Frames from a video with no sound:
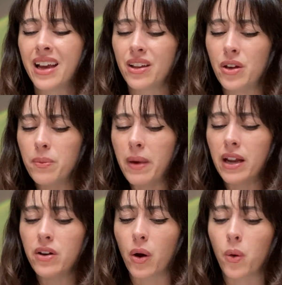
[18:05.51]
You may
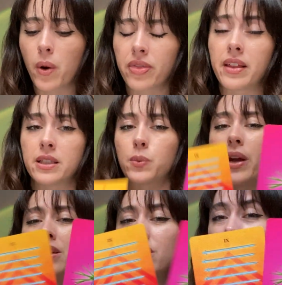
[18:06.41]
know what this
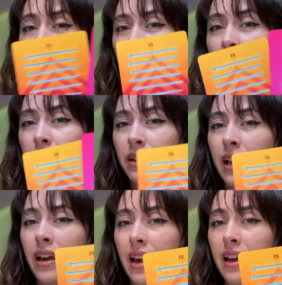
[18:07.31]
weight you've been
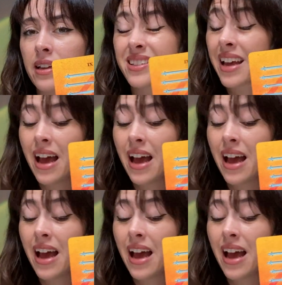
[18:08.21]
carrying is.